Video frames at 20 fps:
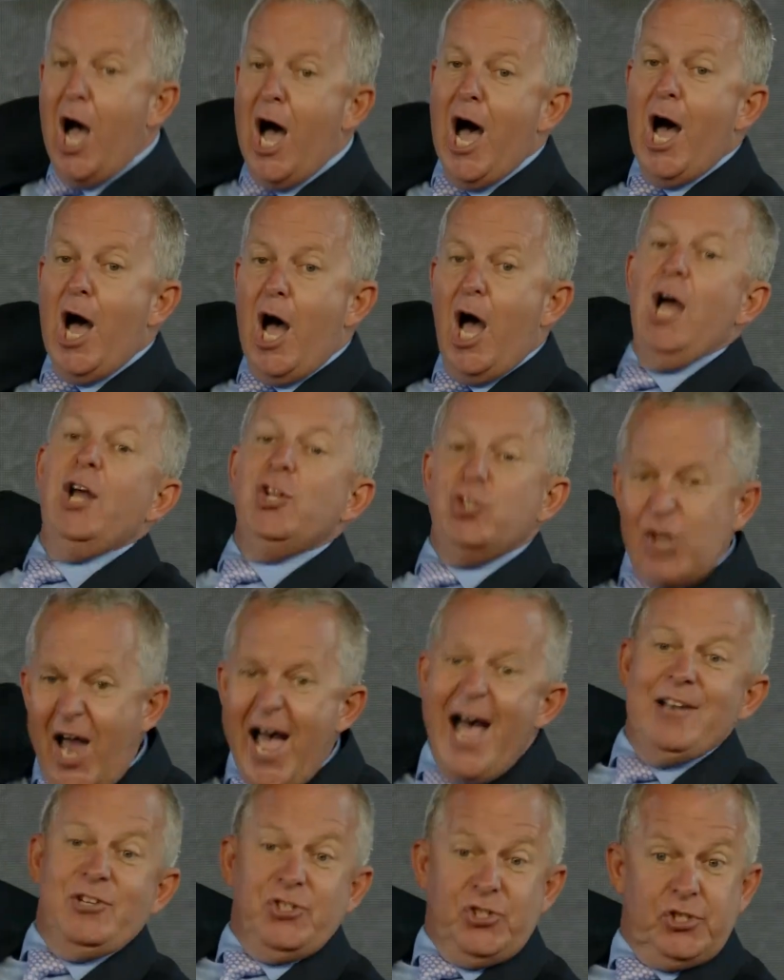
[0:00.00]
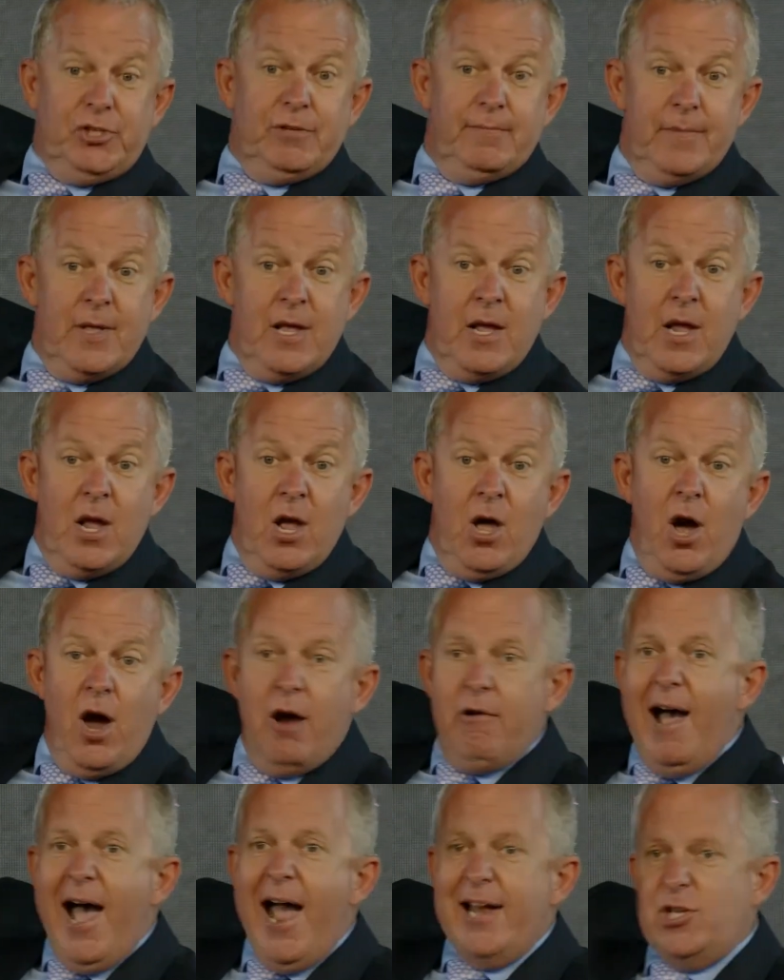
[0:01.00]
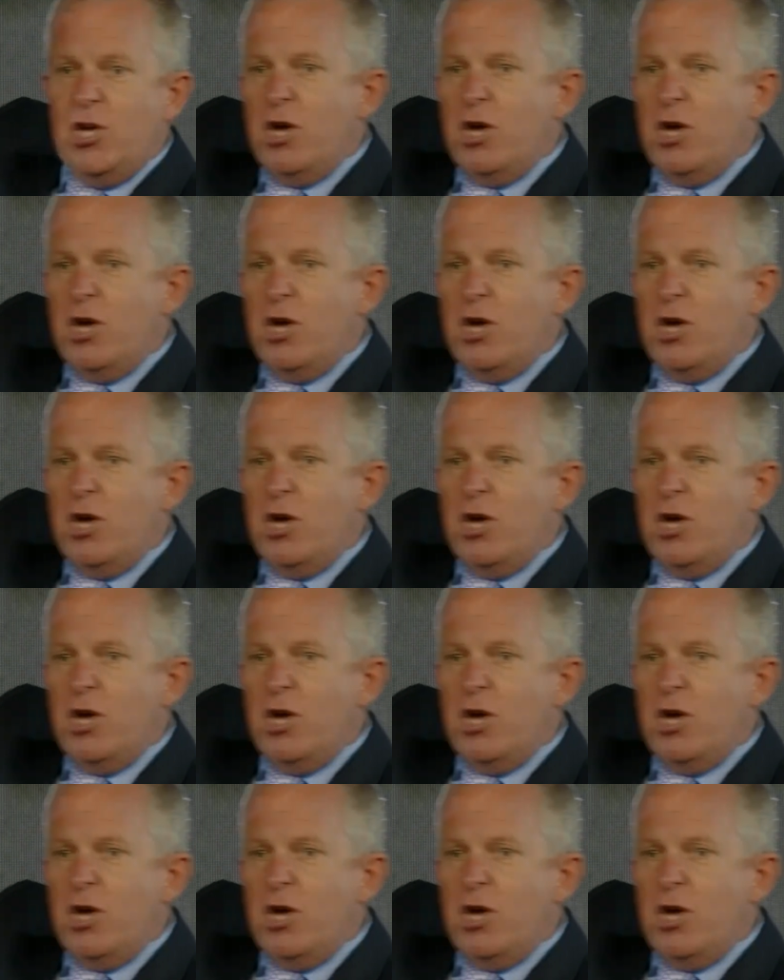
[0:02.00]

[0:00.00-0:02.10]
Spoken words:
are just. All right?